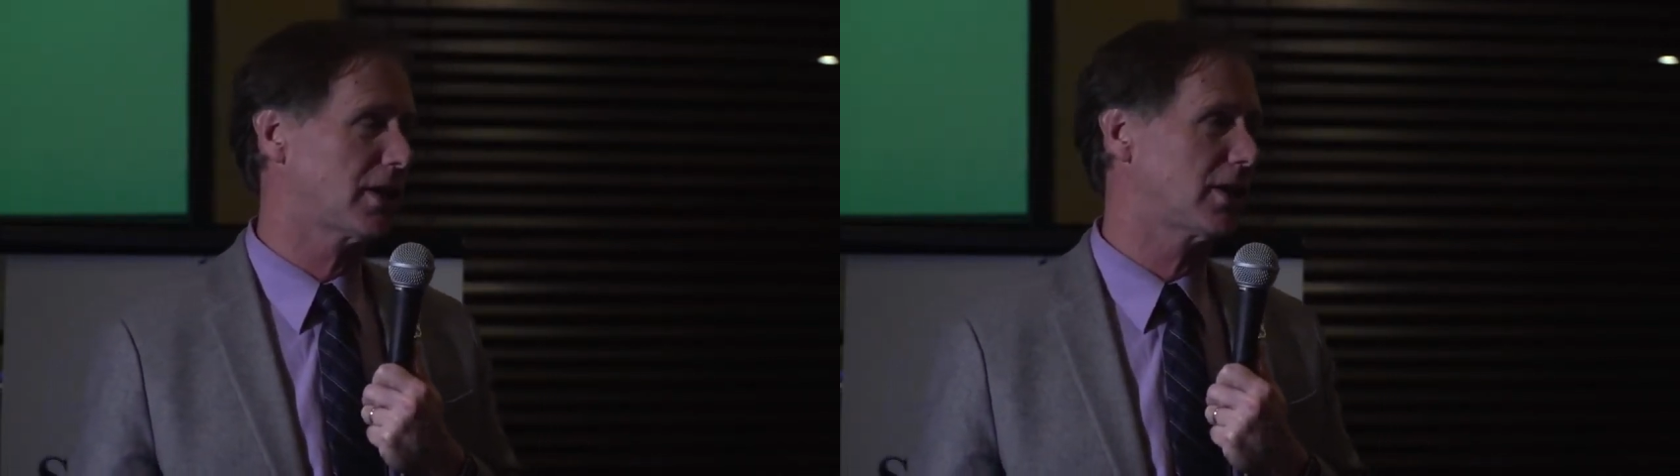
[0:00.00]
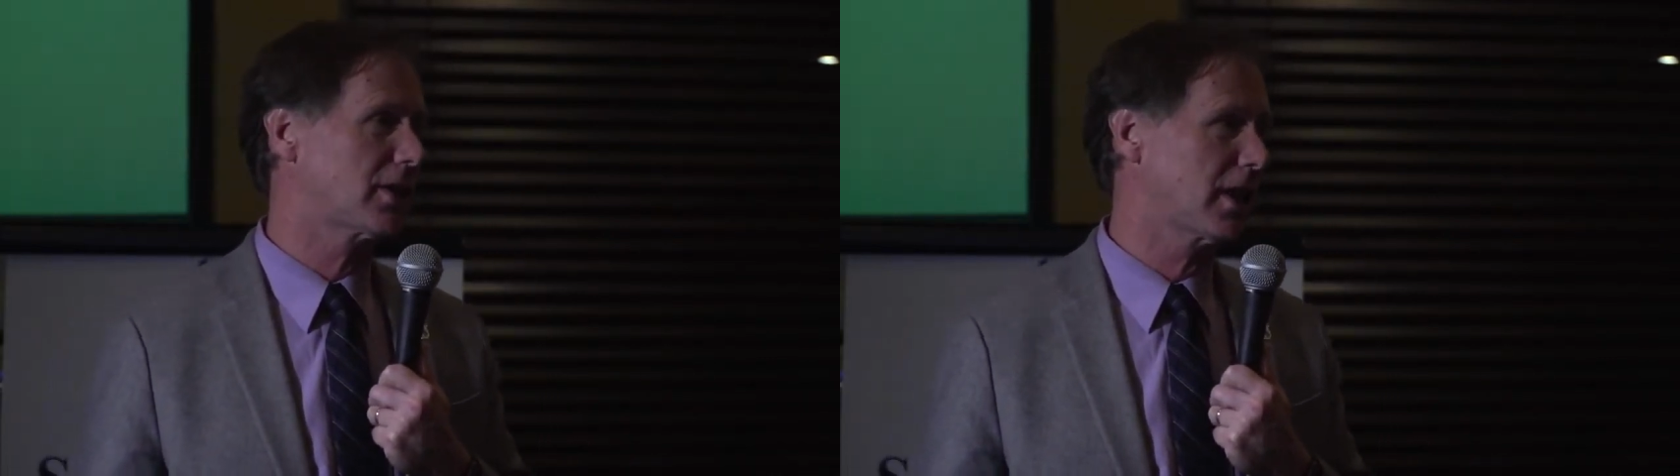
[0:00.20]

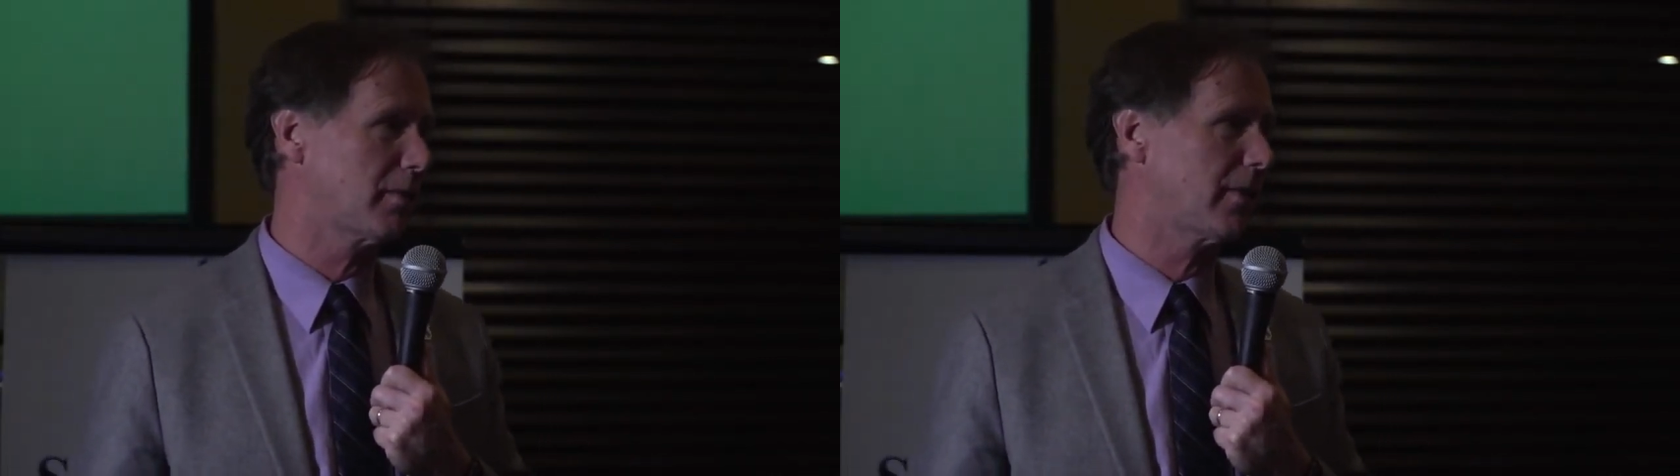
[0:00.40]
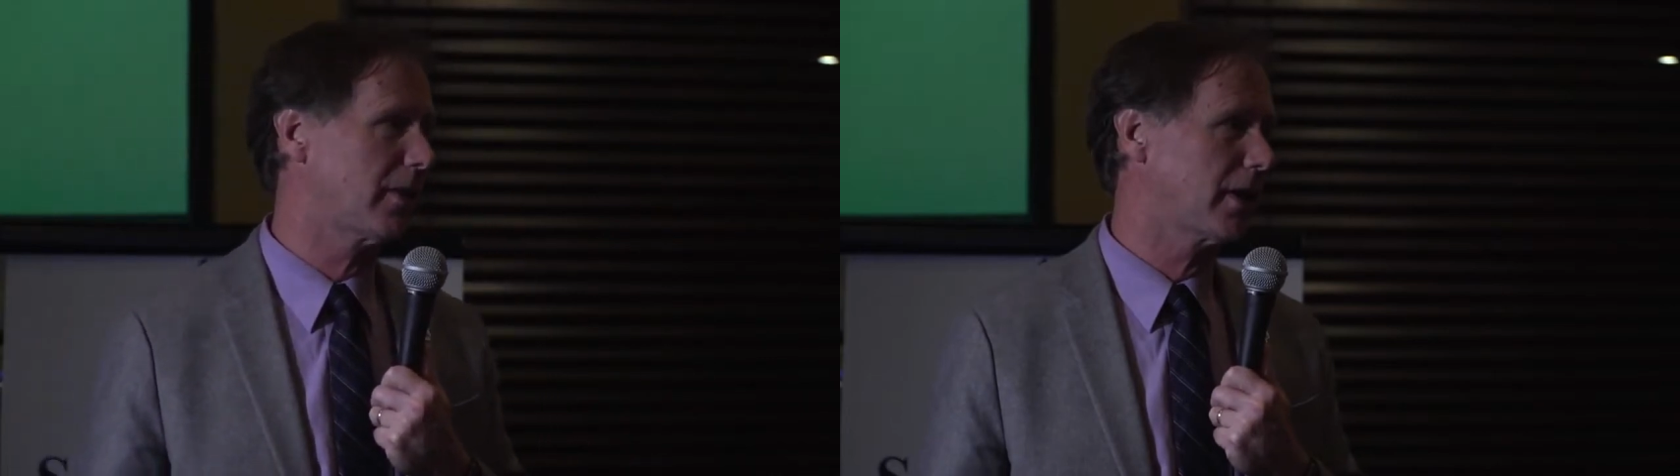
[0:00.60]
and it's going
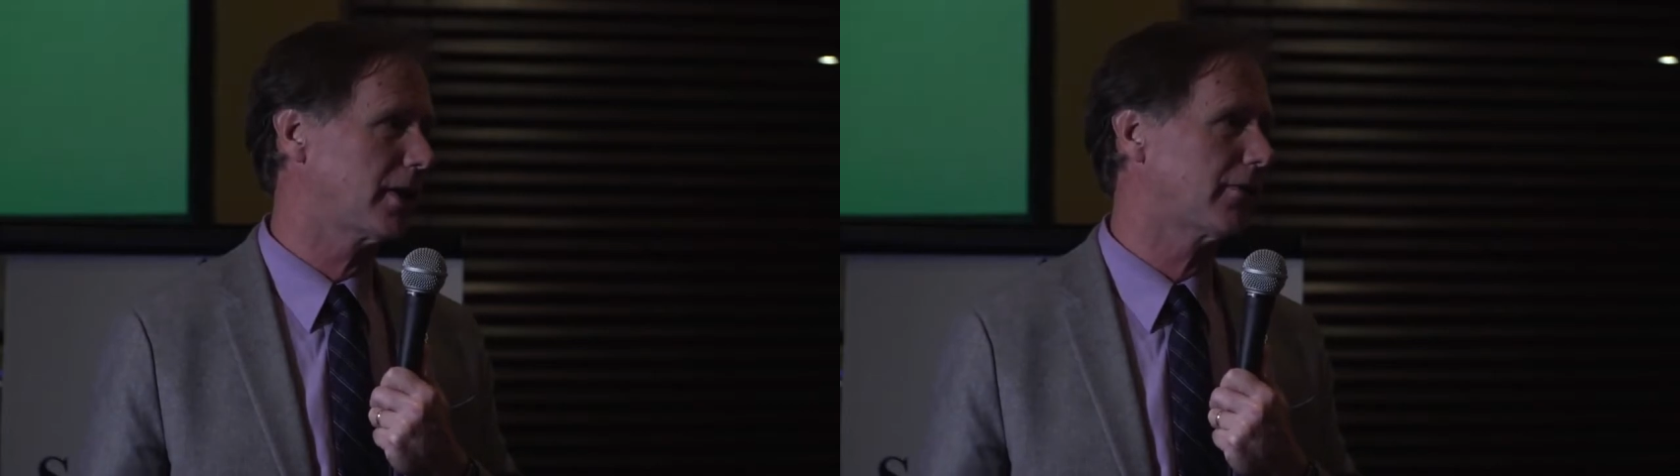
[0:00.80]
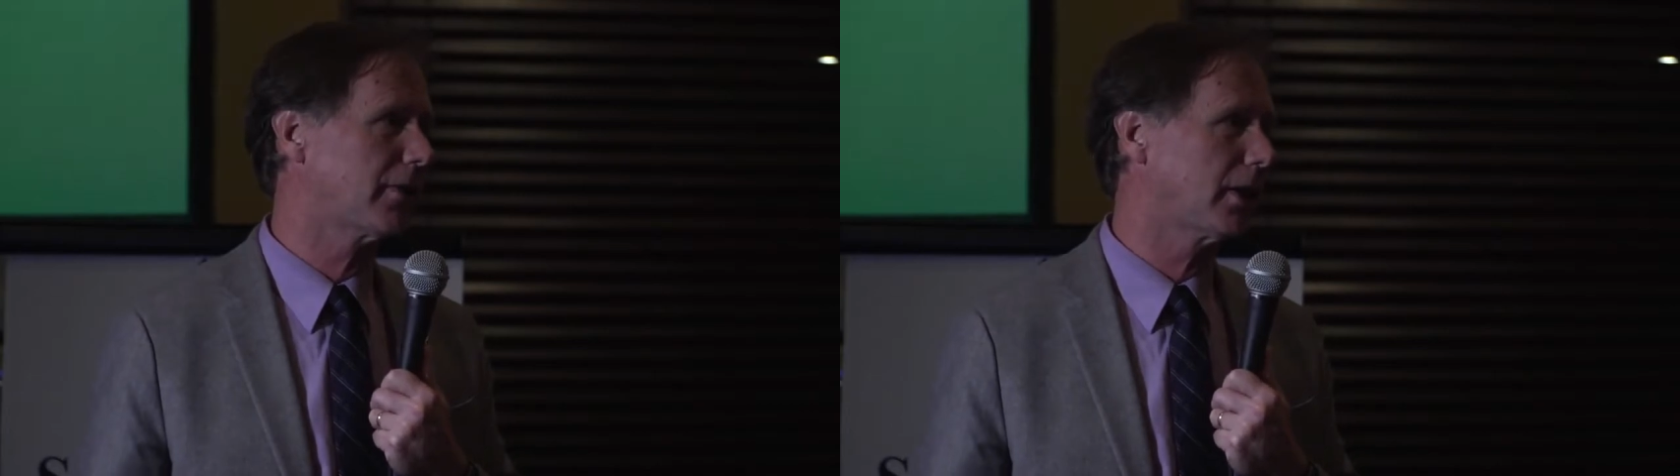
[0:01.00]
to be very
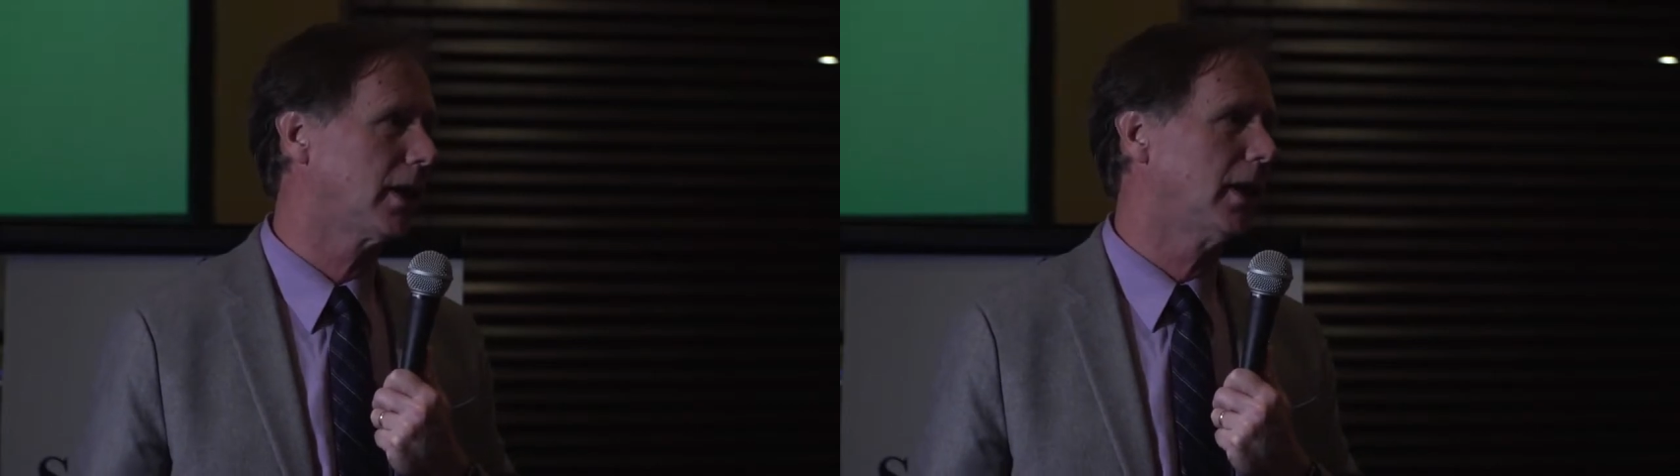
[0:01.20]
different,